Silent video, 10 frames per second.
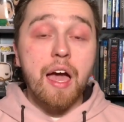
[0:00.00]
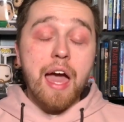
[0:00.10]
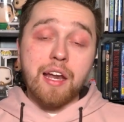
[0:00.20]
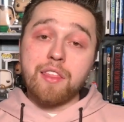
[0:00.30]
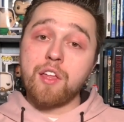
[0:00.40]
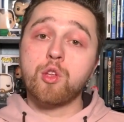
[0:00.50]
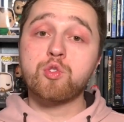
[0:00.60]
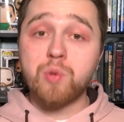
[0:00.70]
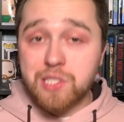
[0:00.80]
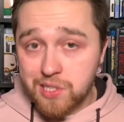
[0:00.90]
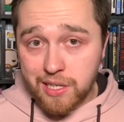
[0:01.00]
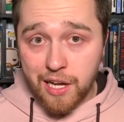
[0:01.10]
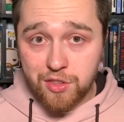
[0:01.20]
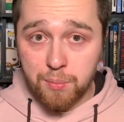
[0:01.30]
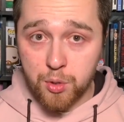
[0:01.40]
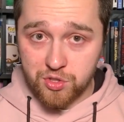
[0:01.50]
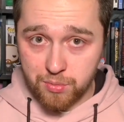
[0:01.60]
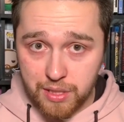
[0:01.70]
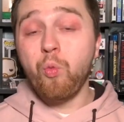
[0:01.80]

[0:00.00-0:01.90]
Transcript: And I thought those ones stuck out the most to me.